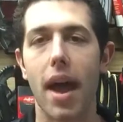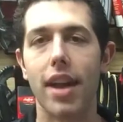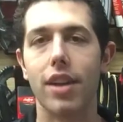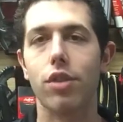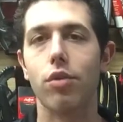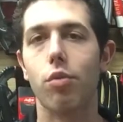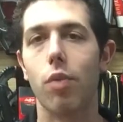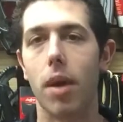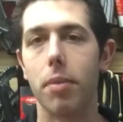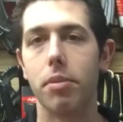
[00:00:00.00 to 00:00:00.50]

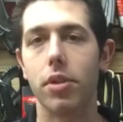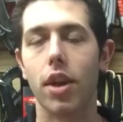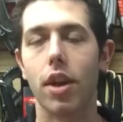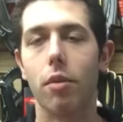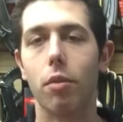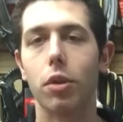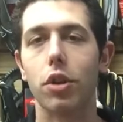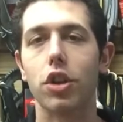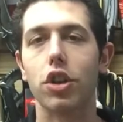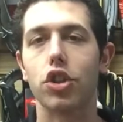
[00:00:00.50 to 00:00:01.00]
Bats
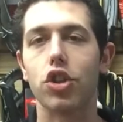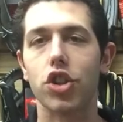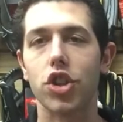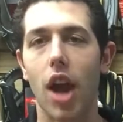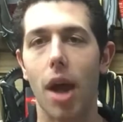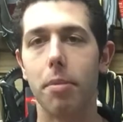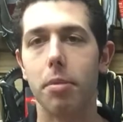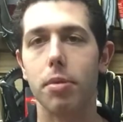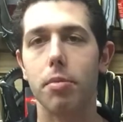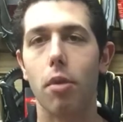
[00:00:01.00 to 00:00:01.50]
website where you can
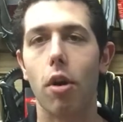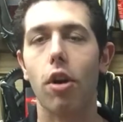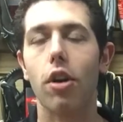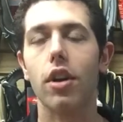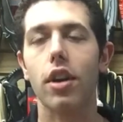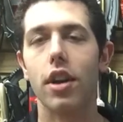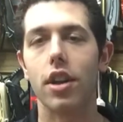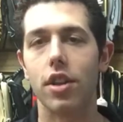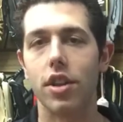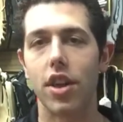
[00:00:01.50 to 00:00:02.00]
shop
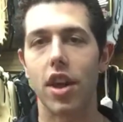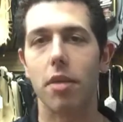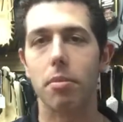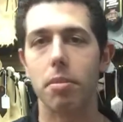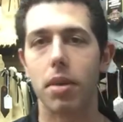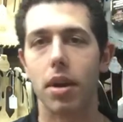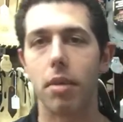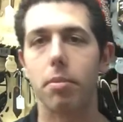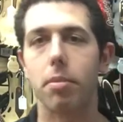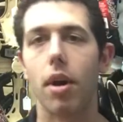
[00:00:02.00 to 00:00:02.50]
smart and
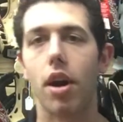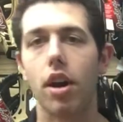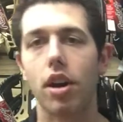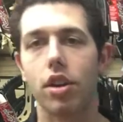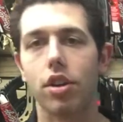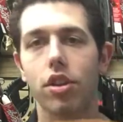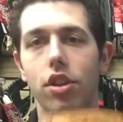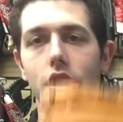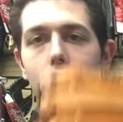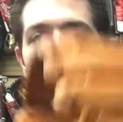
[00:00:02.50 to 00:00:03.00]
save big
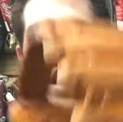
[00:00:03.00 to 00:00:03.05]
bucks.